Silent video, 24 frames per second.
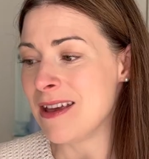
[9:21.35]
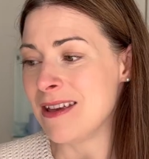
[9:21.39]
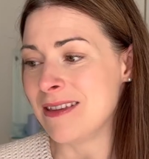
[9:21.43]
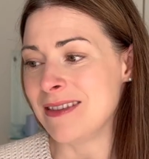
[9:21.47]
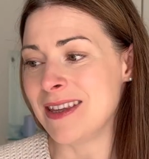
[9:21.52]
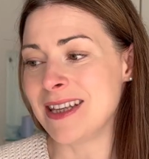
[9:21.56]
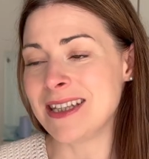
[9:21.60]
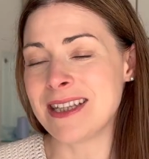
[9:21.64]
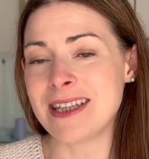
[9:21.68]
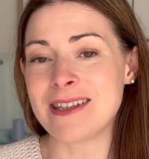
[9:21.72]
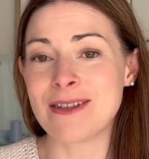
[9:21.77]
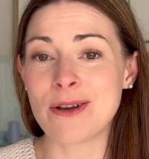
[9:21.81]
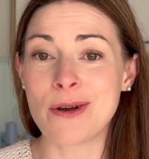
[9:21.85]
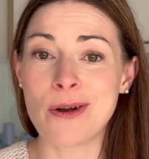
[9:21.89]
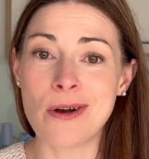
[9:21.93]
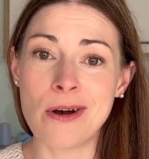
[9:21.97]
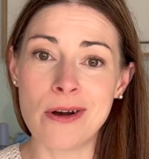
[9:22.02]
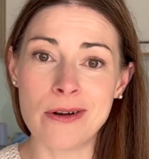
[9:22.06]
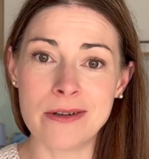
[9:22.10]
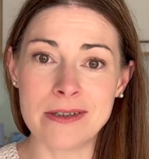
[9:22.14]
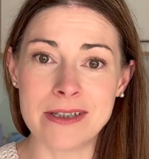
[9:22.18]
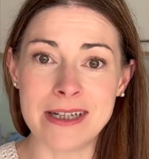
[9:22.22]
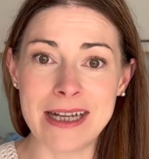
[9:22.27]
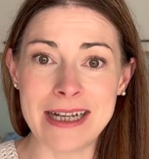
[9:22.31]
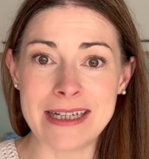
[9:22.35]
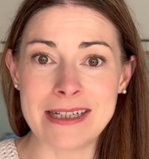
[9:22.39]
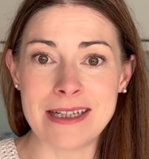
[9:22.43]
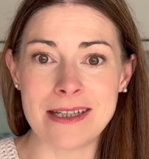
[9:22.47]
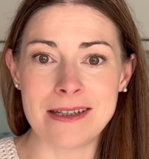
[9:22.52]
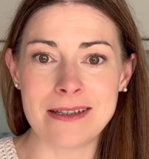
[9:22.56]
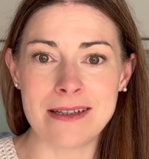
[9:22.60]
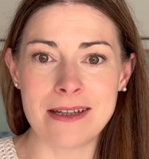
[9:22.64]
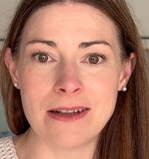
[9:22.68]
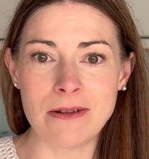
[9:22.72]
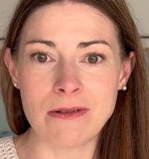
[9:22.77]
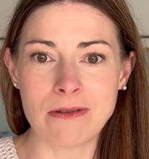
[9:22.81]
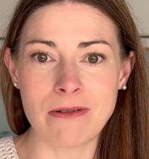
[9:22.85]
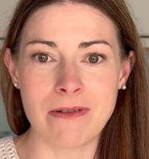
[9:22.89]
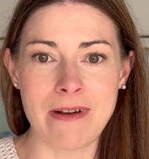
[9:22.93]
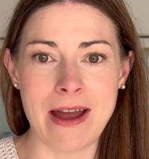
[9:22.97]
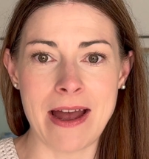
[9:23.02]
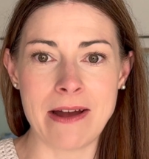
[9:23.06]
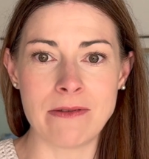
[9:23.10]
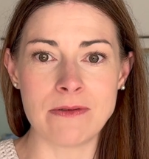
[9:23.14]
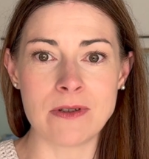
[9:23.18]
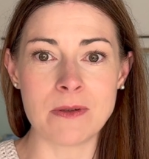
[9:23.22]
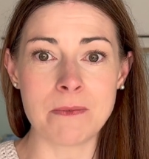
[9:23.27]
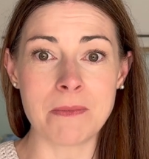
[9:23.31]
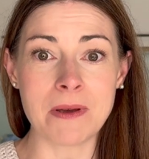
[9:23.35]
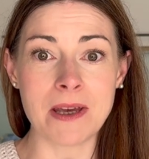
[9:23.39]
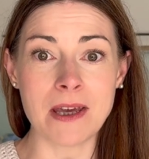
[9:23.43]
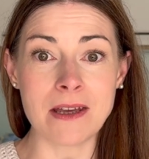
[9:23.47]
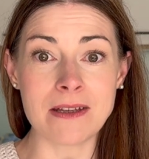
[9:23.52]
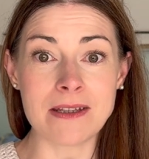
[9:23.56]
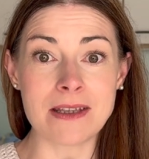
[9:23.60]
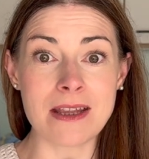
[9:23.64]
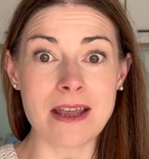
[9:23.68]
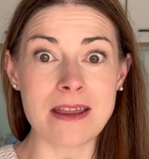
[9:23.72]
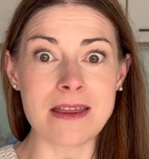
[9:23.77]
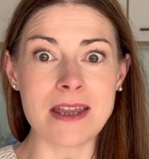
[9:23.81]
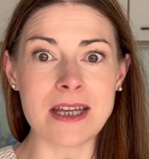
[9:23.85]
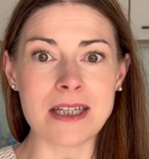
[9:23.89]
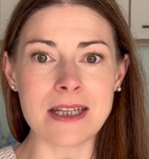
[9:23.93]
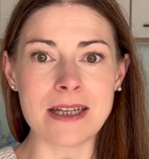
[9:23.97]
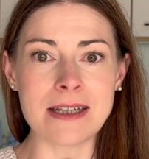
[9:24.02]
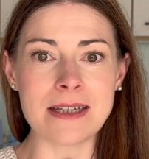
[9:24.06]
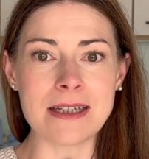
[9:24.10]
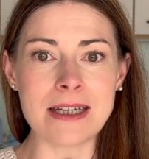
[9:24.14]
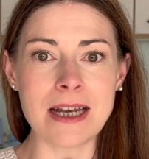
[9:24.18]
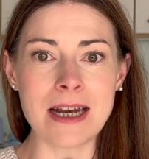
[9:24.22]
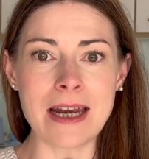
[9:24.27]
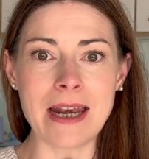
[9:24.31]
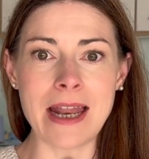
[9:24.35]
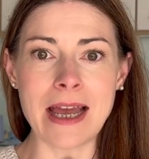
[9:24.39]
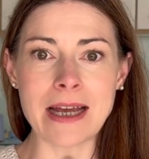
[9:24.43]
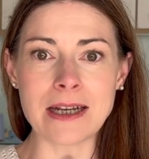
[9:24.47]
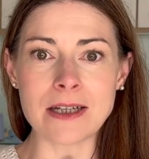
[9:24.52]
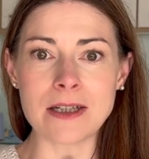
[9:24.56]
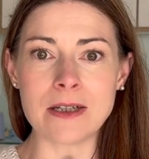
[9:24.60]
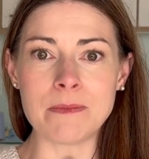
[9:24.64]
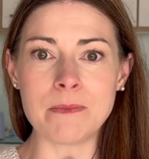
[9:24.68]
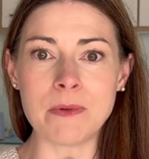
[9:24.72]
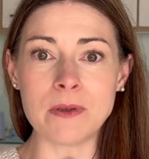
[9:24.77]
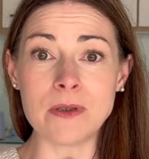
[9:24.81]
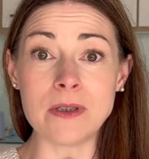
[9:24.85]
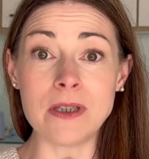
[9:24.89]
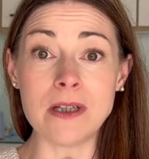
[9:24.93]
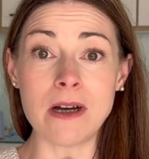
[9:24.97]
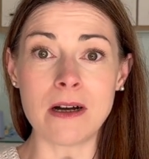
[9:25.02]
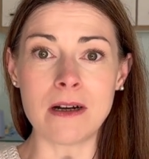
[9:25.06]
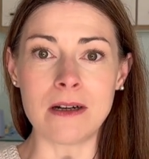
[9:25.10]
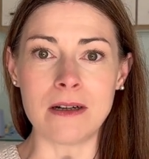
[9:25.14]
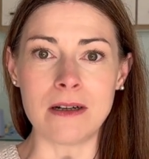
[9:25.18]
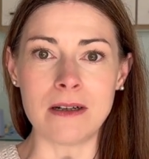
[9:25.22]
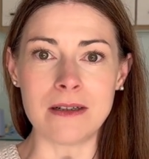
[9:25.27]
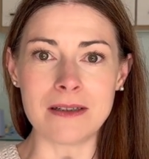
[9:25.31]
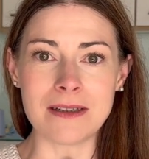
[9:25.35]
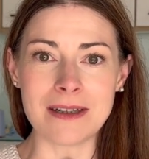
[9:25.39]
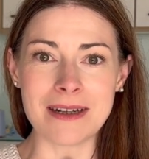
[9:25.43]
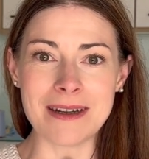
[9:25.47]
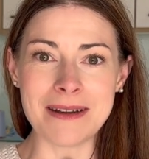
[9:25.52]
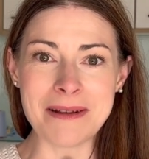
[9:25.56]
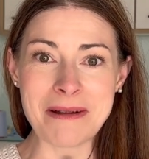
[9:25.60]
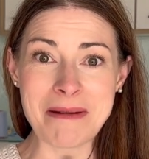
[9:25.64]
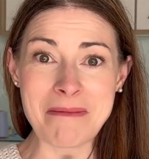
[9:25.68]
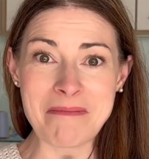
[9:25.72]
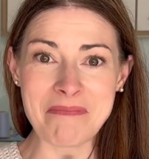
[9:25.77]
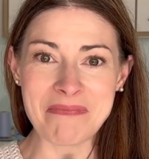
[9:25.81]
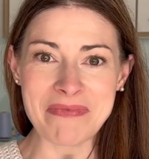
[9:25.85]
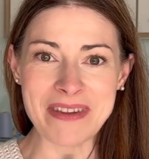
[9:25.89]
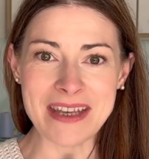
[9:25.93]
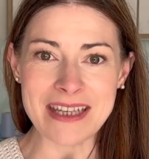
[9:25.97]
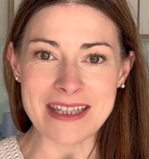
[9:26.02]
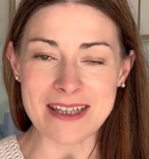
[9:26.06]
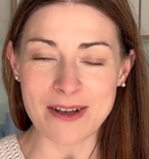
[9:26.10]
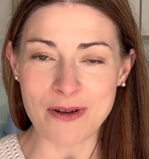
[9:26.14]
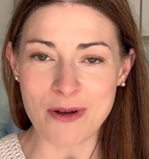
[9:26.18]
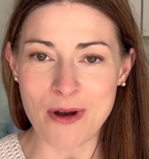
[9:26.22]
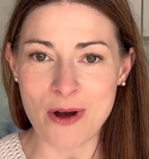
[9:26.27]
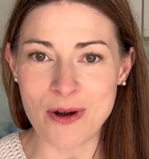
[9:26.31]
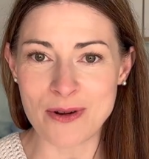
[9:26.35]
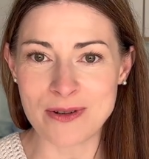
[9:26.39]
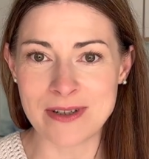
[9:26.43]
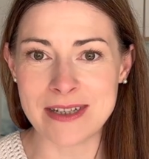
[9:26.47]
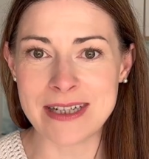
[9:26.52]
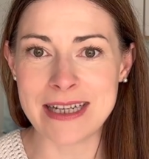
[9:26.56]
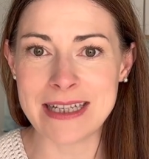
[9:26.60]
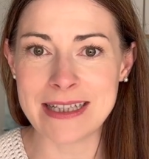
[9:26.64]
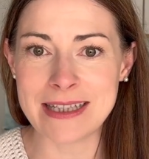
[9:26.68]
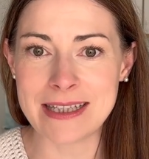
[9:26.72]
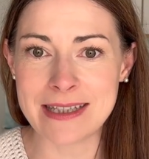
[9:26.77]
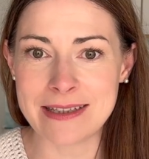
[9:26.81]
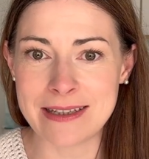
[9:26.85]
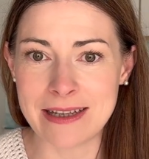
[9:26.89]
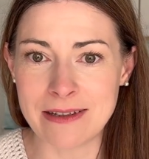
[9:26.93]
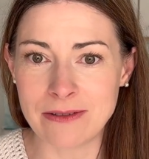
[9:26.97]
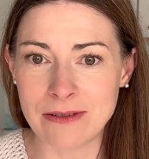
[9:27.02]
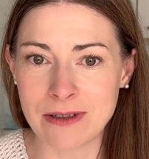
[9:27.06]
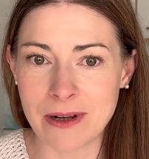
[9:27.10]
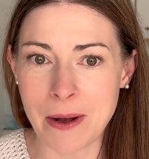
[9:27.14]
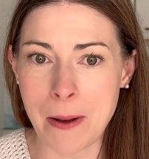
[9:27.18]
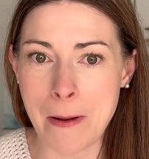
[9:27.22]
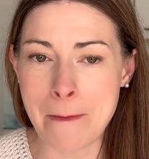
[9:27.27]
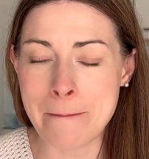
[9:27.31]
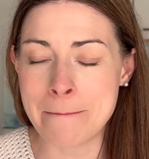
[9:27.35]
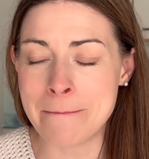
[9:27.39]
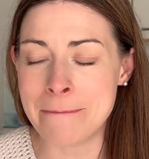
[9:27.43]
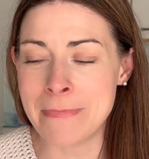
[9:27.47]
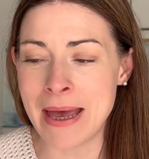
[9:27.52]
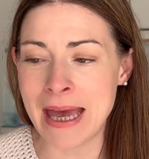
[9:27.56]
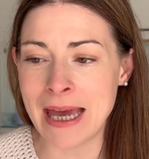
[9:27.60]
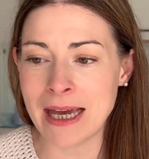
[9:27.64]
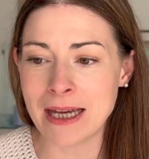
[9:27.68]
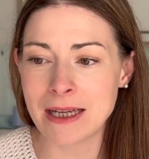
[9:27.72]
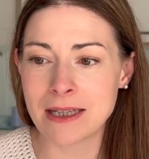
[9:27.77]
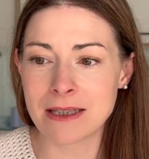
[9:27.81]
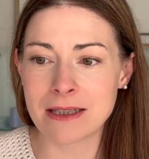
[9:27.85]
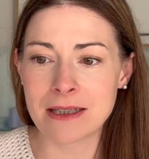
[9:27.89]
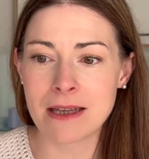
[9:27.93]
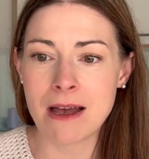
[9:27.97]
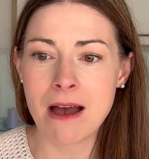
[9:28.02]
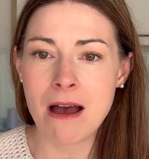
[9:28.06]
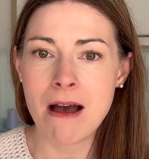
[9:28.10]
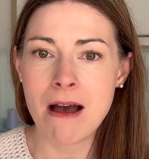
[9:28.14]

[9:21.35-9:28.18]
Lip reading: This is a cotton and silk round because this delectable yarn is a cotton silk mix.